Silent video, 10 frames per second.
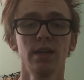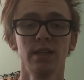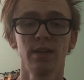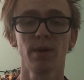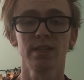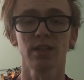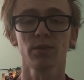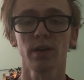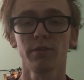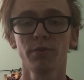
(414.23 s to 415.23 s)
in Dead Rising
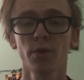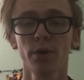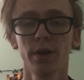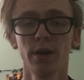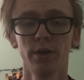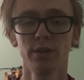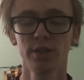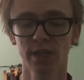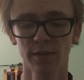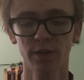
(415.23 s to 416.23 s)
3 and 4, you know, you're
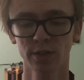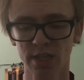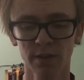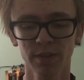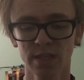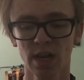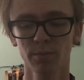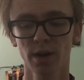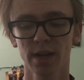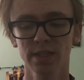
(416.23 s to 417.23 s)
just giving yourself the
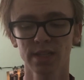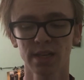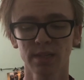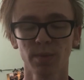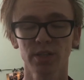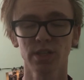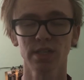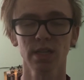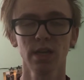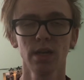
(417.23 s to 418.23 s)
Zombrex, and as much
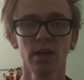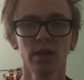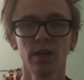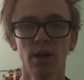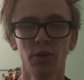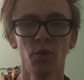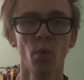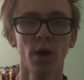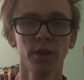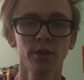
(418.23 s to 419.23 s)
as, you know, you
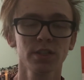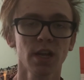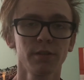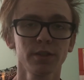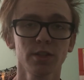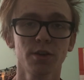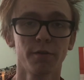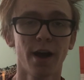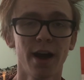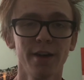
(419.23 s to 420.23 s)
want yourself to
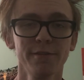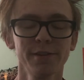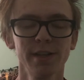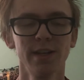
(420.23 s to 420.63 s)
survive,